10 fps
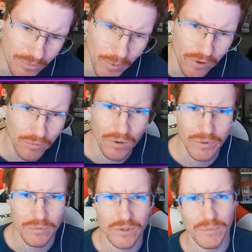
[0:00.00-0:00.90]
Pokemon,
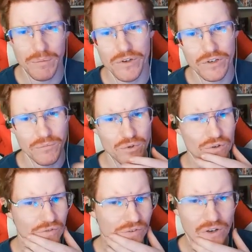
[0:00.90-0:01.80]
maybe. Maybe you can
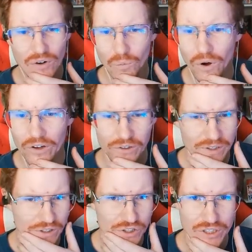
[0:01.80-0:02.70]
move water
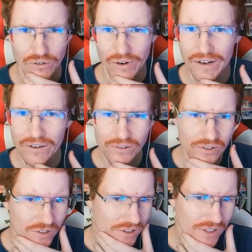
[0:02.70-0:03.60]
energy around,
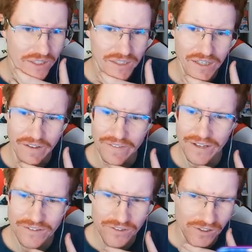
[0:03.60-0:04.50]
and
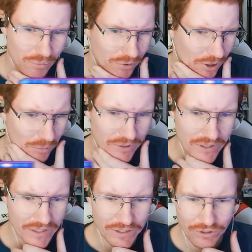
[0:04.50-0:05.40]
that's going to
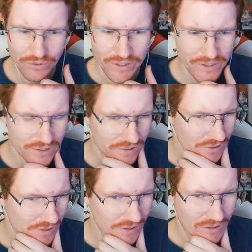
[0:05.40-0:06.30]
probably increase
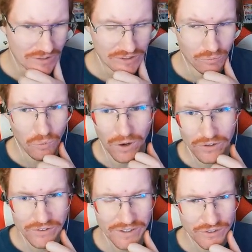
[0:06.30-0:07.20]
some water
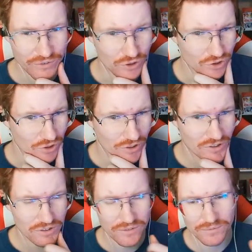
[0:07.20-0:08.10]
decks for sure.